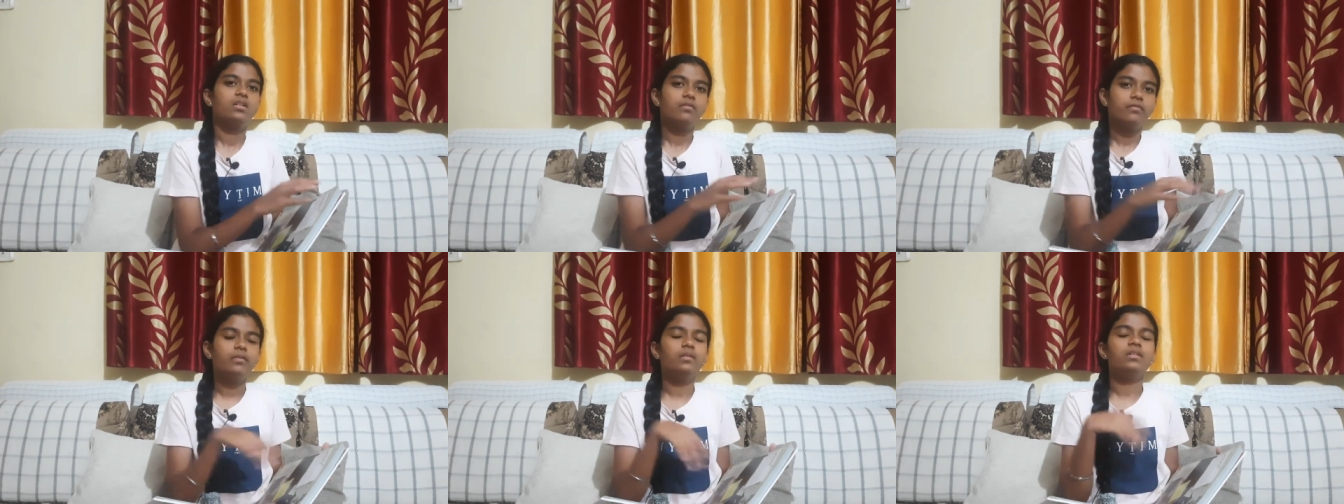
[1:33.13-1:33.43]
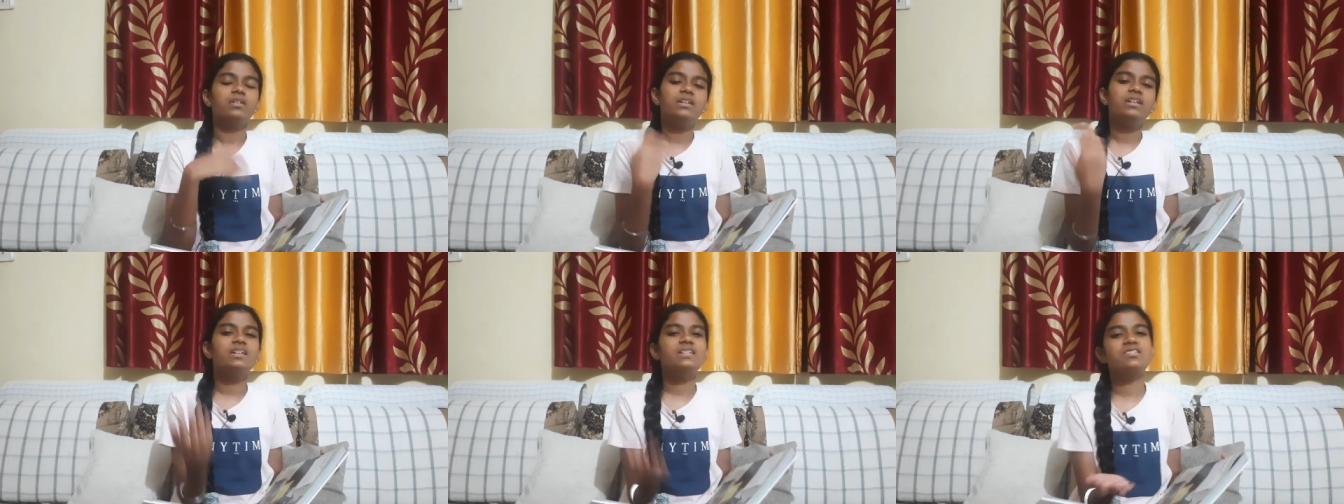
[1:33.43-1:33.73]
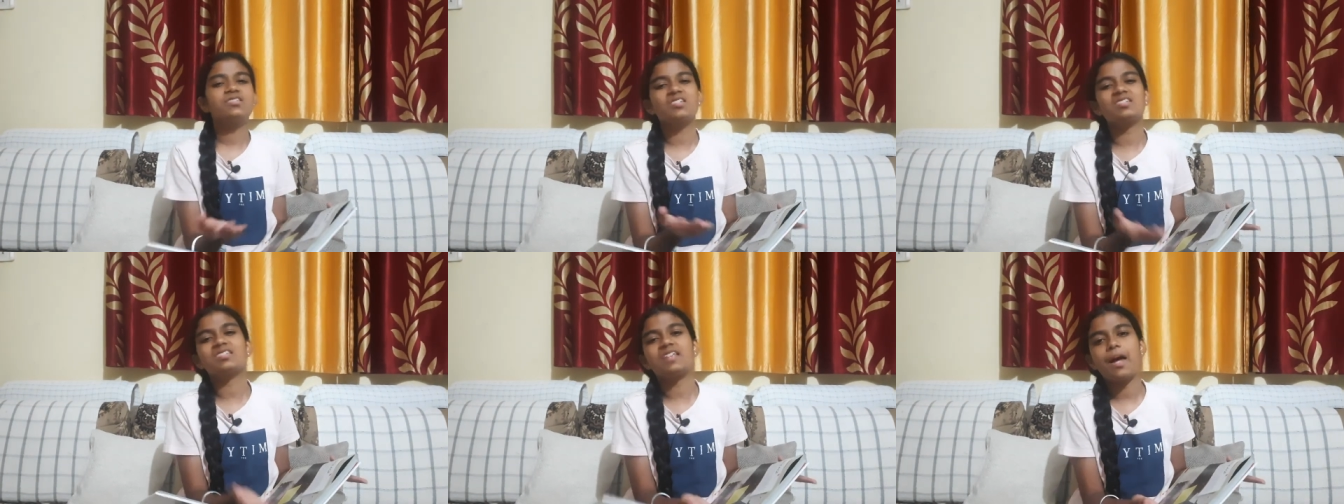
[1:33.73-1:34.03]
well, it
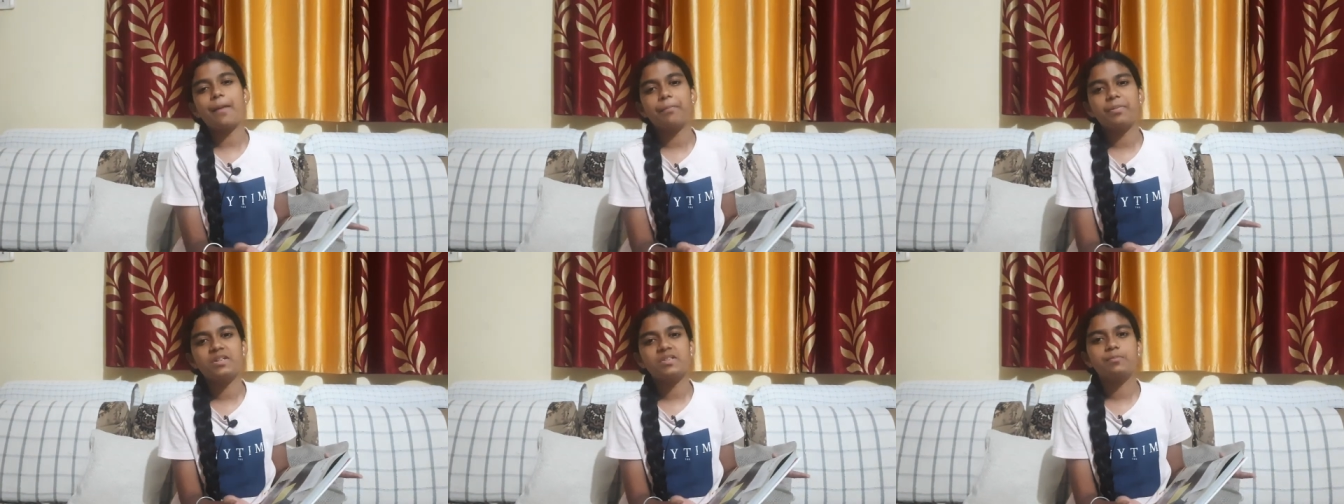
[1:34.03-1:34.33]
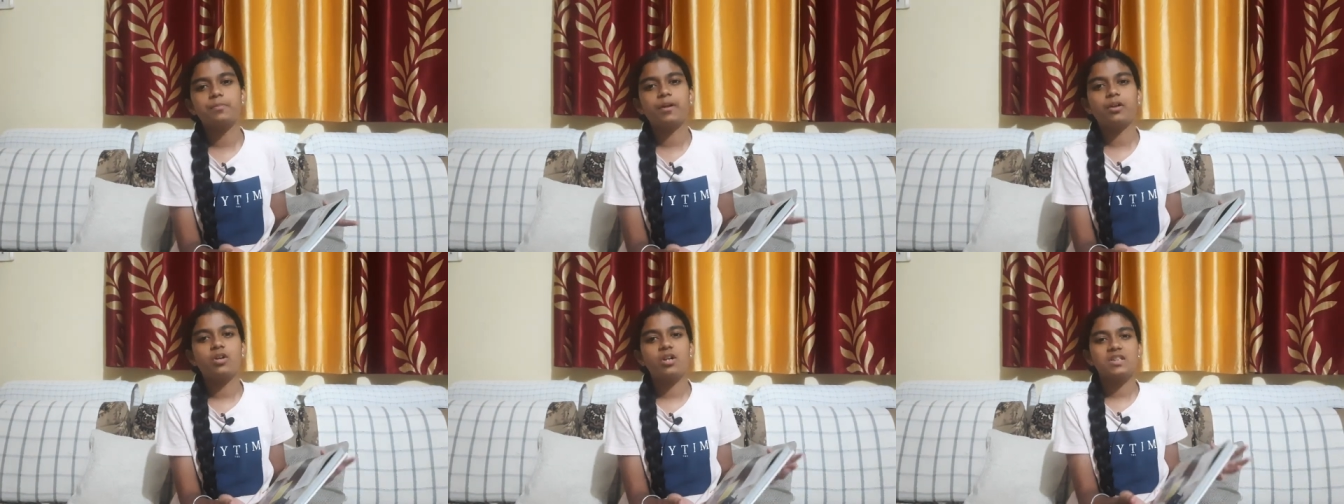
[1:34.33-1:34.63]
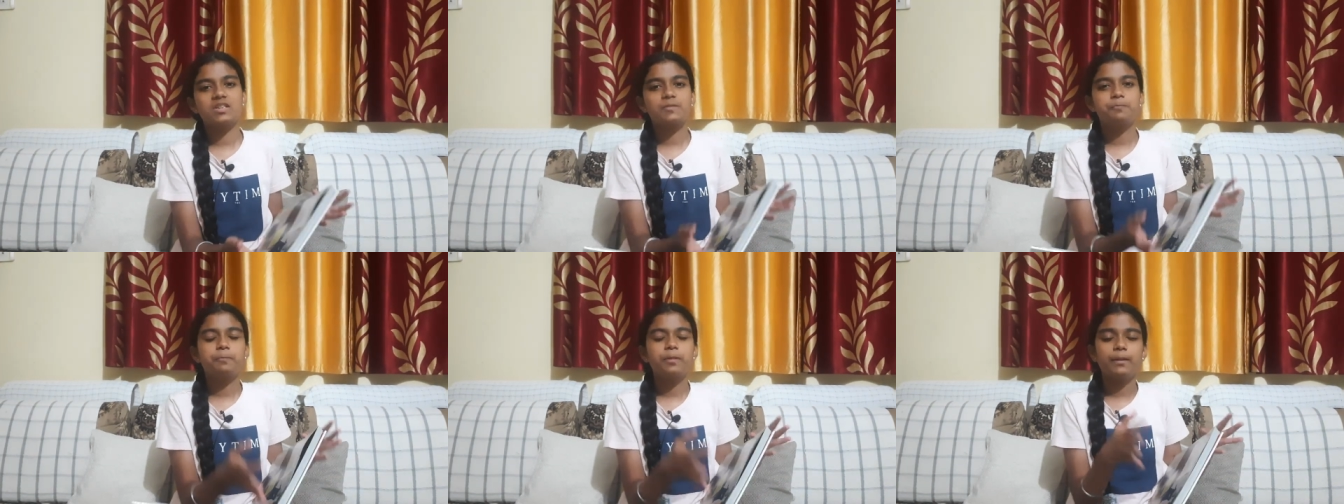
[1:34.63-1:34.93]
just happens
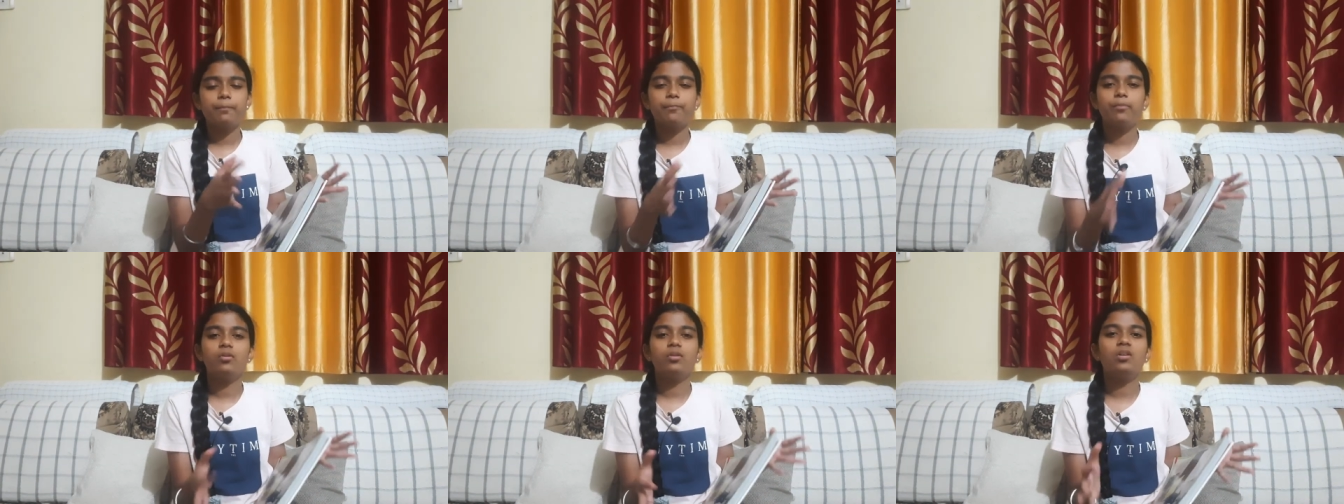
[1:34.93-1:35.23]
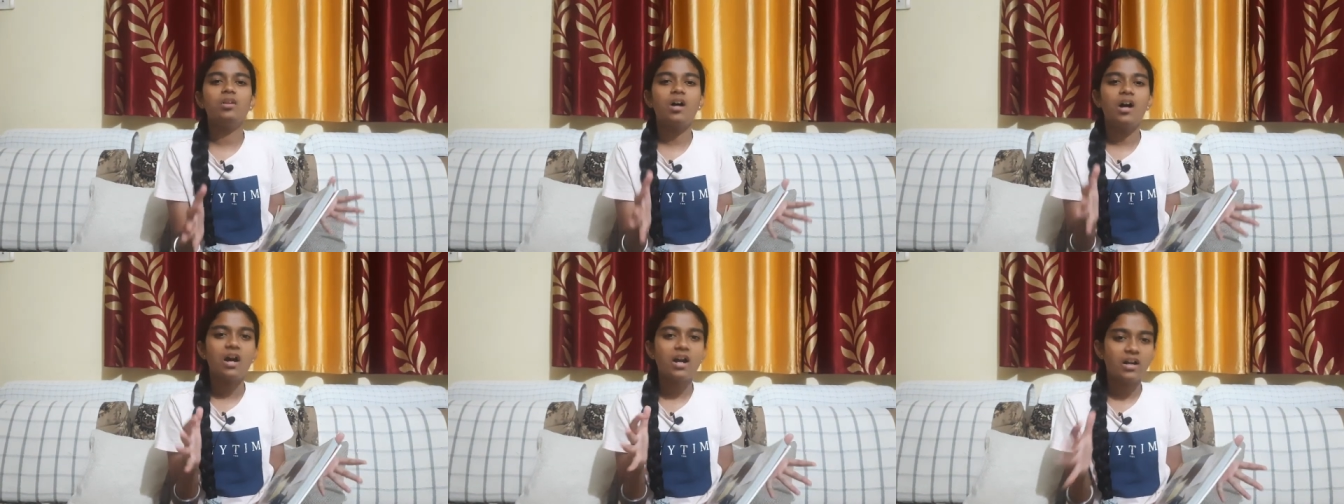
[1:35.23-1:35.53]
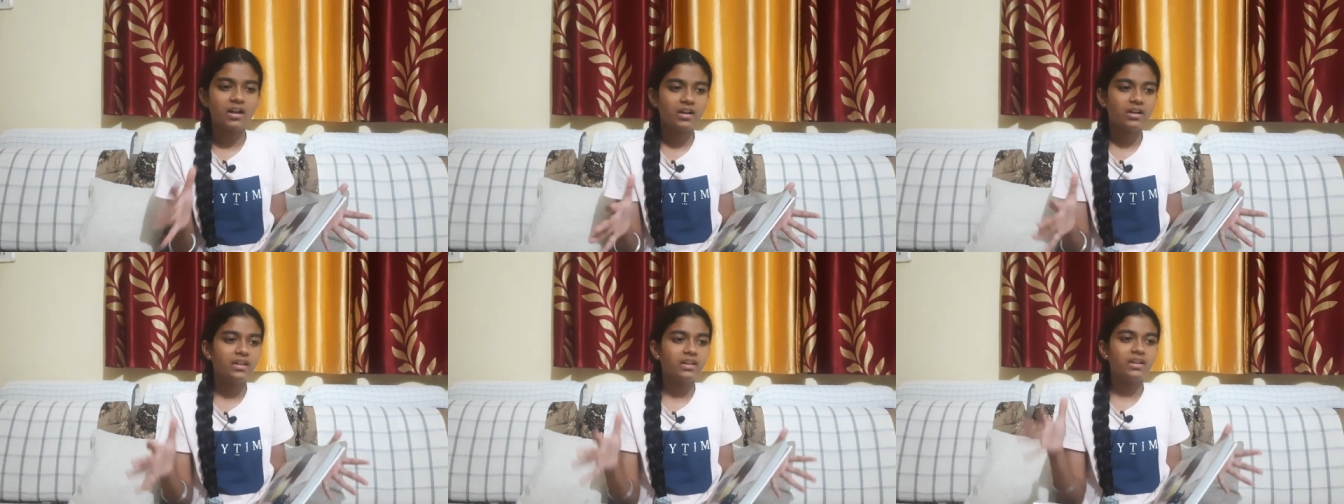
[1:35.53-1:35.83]
because people
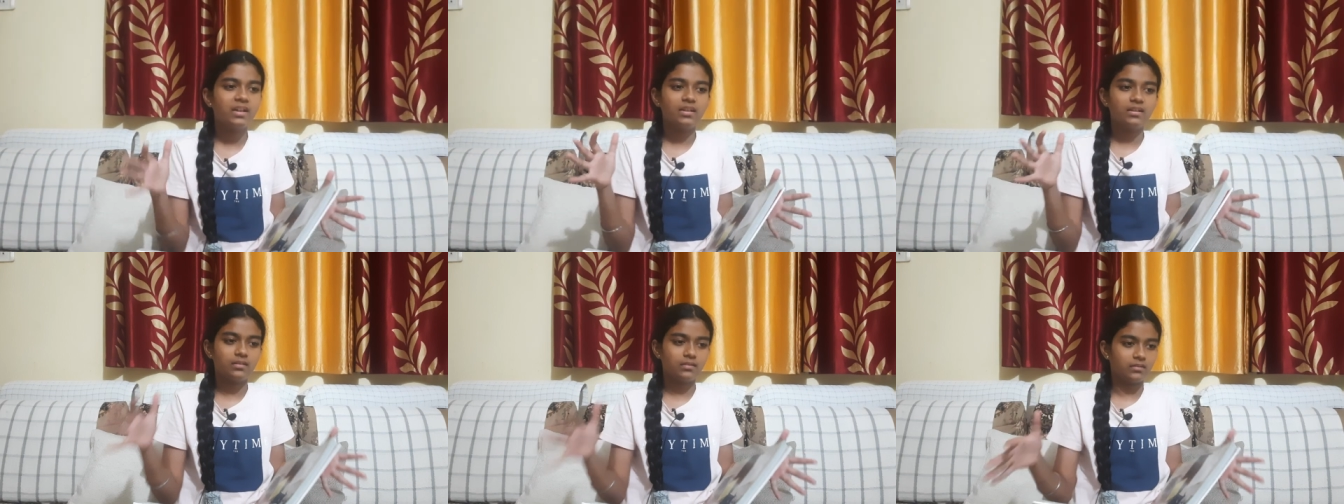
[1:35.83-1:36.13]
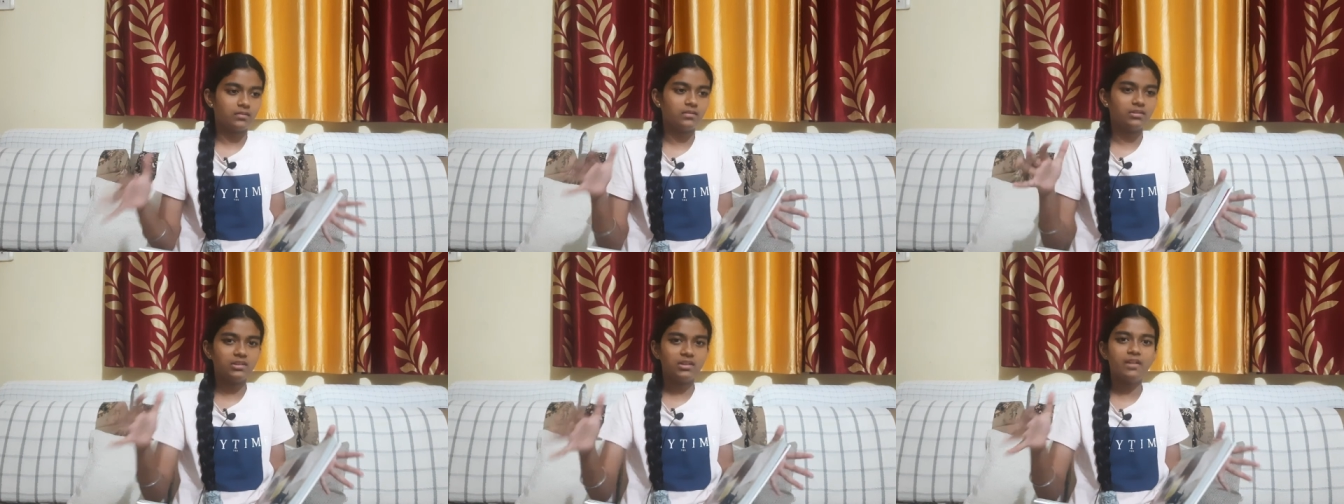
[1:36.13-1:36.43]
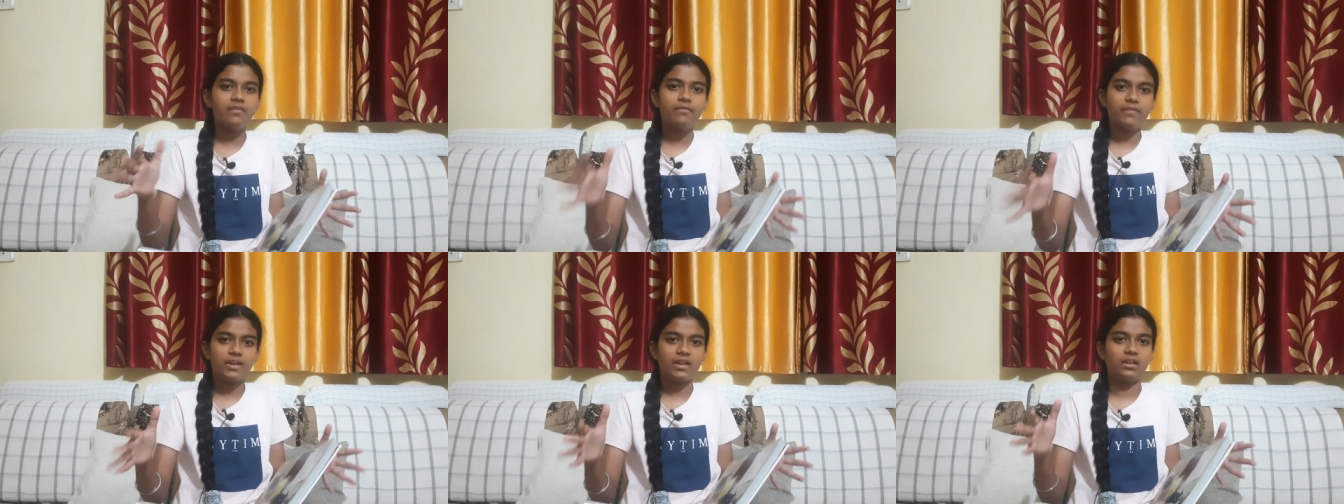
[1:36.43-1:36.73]
are
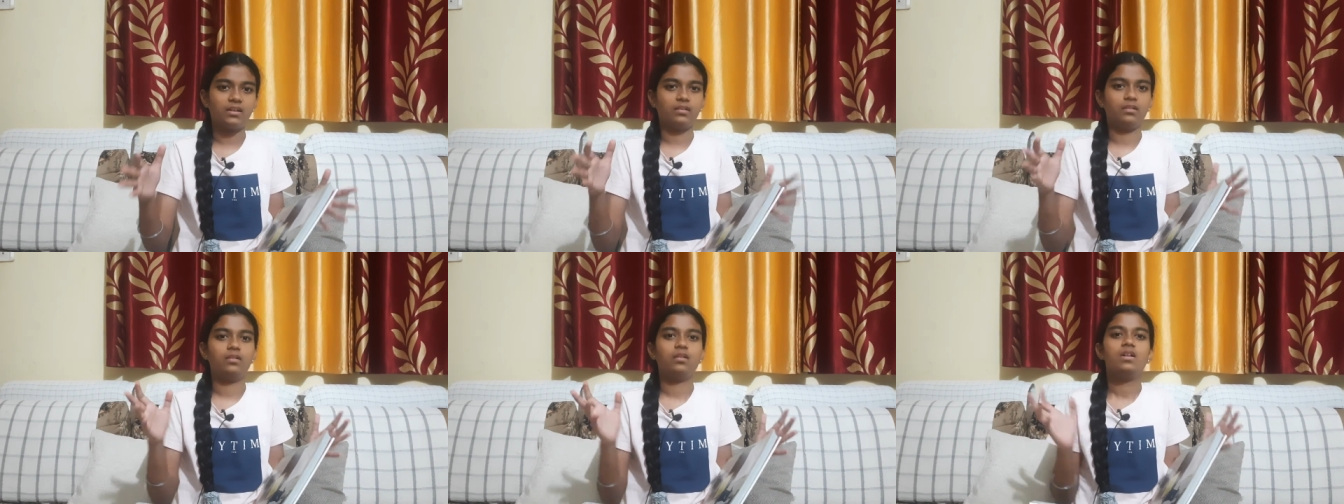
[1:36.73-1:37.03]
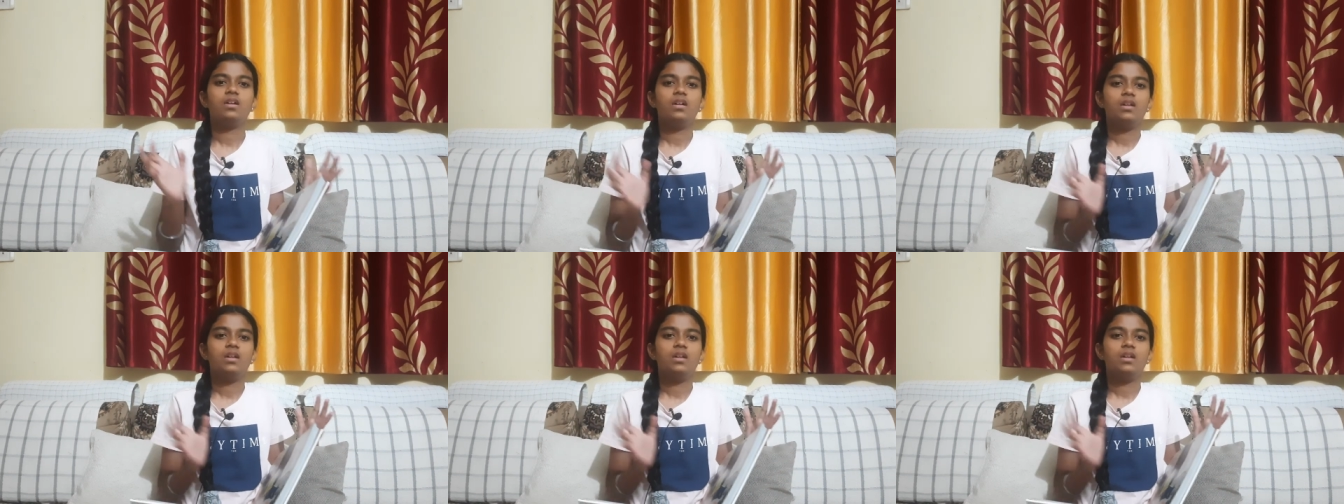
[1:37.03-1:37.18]
living,